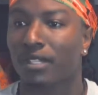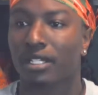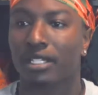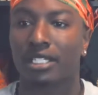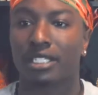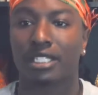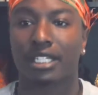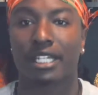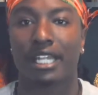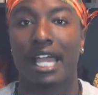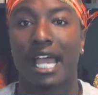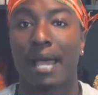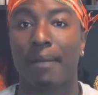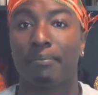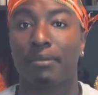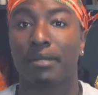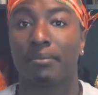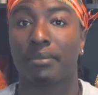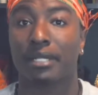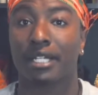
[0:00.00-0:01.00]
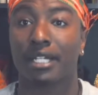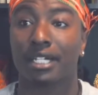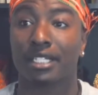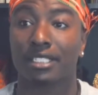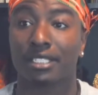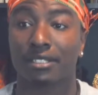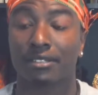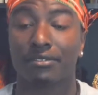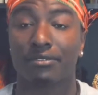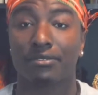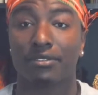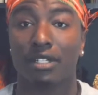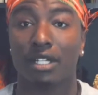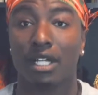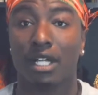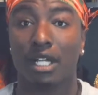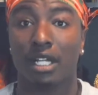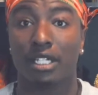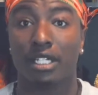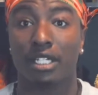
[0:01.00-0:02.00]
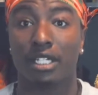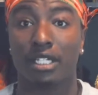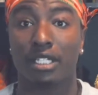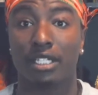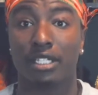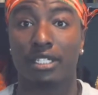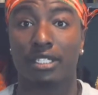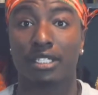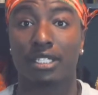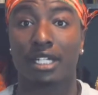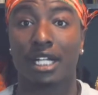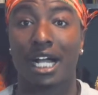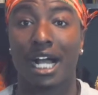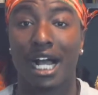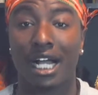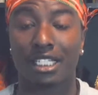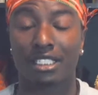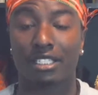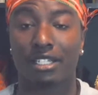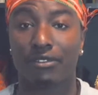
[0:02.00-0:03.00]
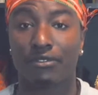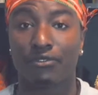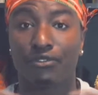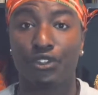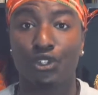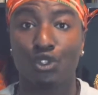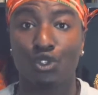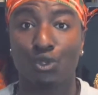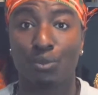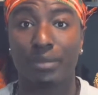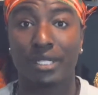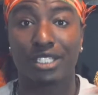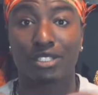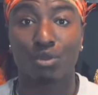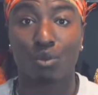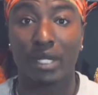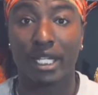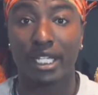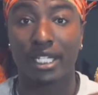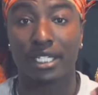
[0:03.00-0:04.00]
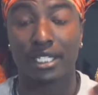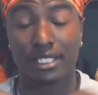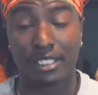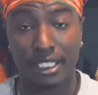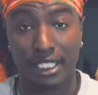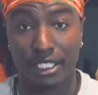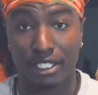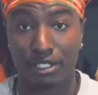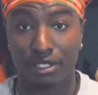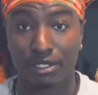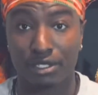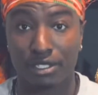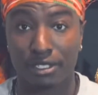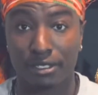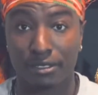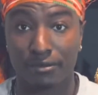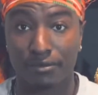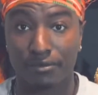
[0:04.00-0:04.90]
This can happen because of the constant feud between the genders.